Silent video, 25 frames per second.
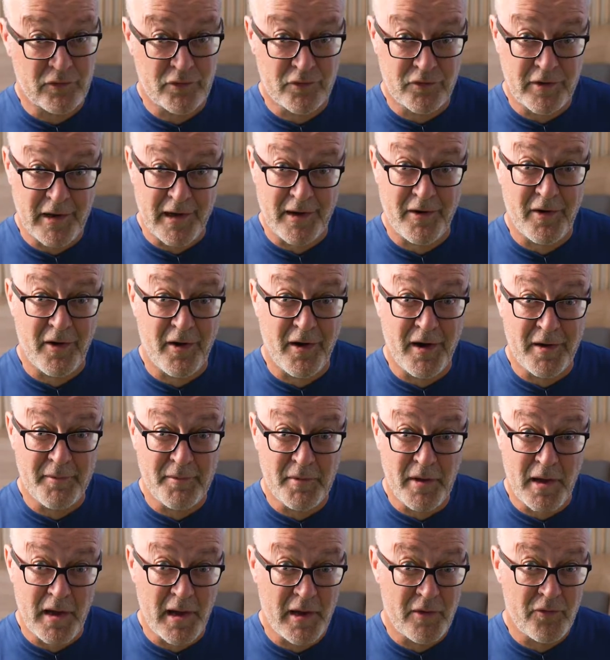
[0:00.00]
stack height
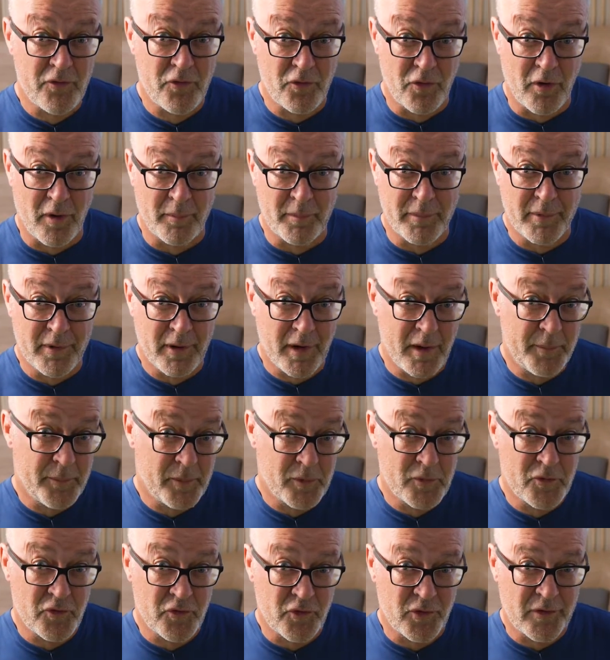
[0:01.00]
and drop. I hope
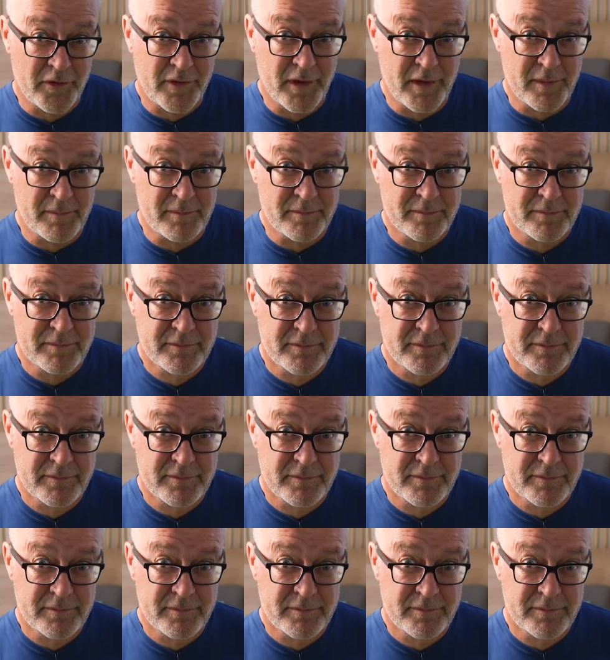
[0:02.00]
you enjoyed that.